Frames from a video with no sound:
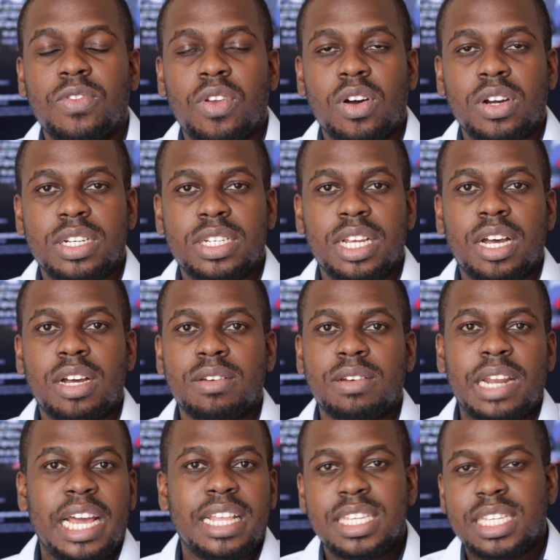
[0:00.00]

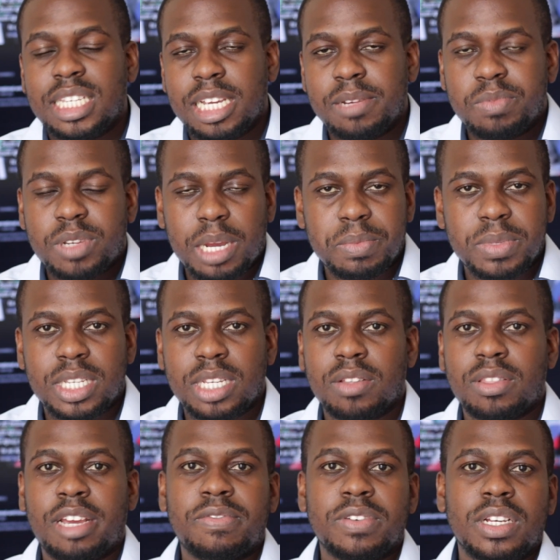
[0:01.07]
lockdown at the same time as
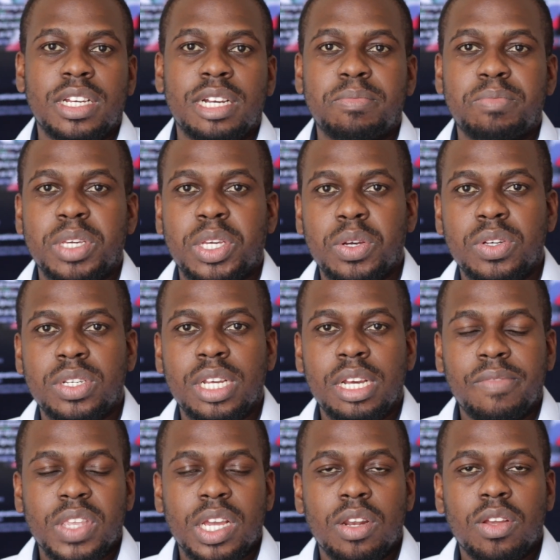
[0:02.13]
South Africa, because
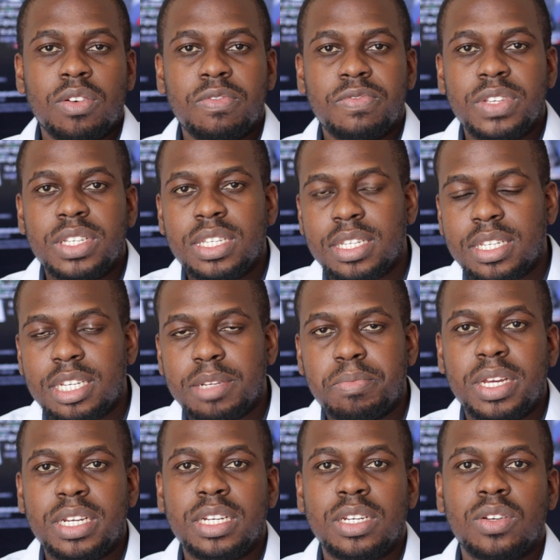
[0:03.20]
a lot of this is
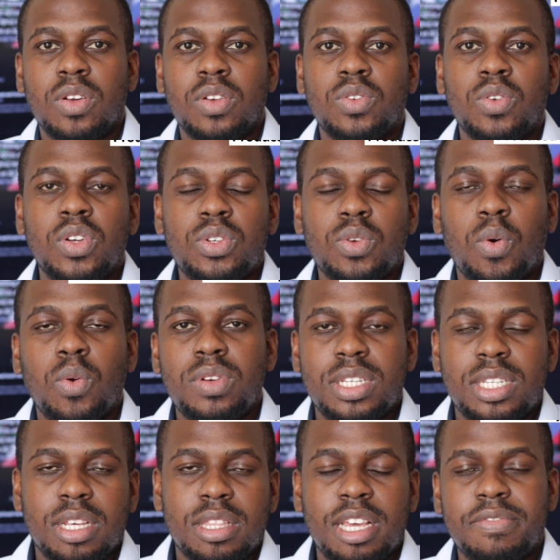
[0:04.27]
dependent on not only
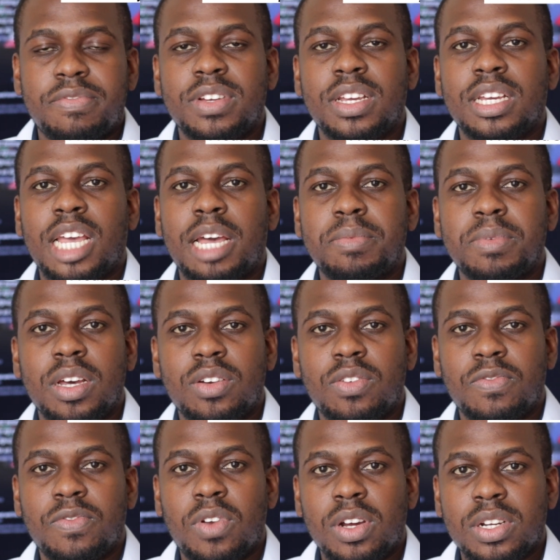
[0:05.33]
South Africa coming out
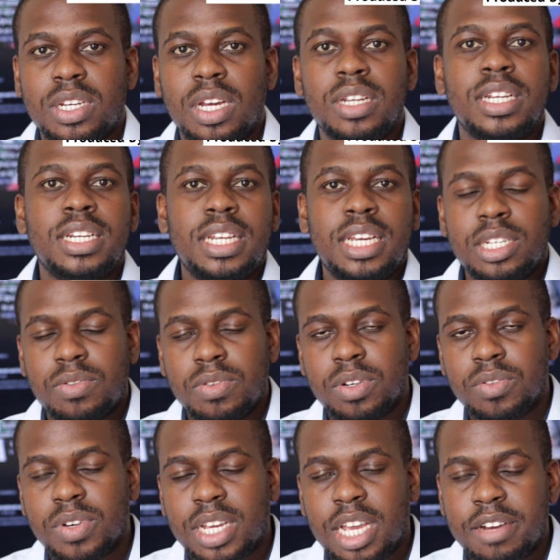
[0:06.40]
of lockdown and
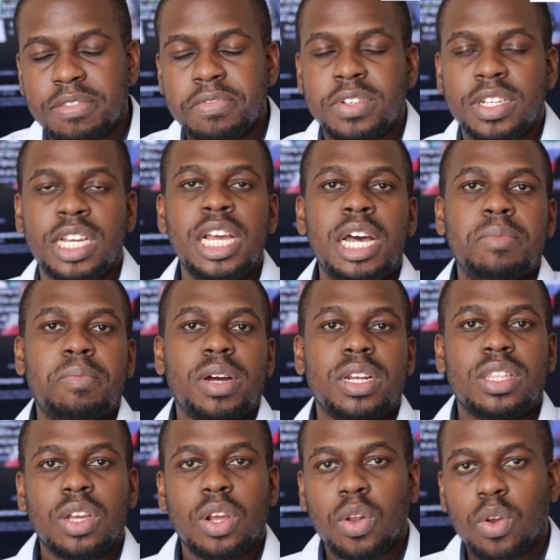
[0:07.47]
entering recovery,
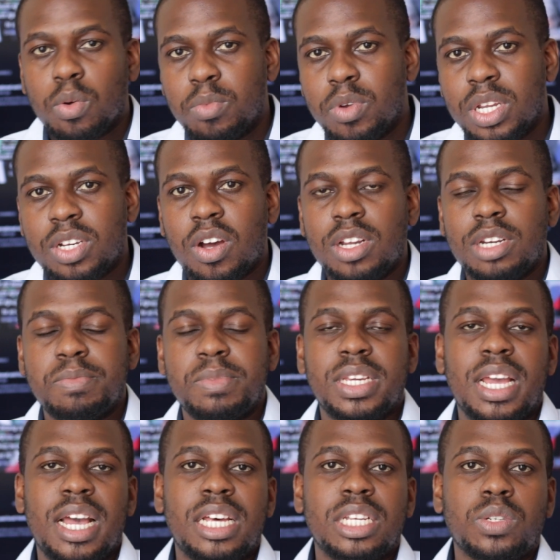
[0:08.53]
but the global
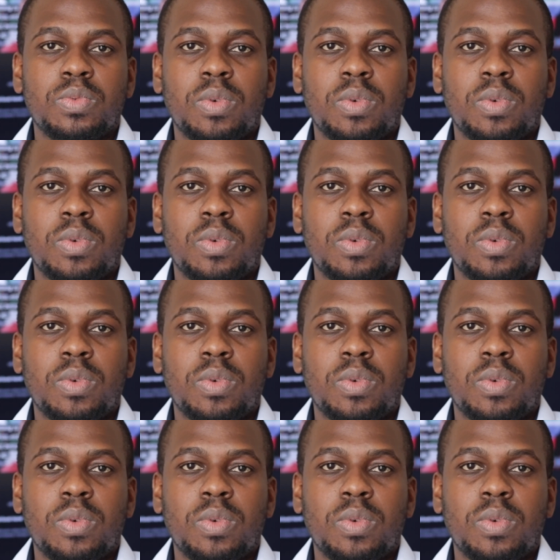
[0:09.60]
economy as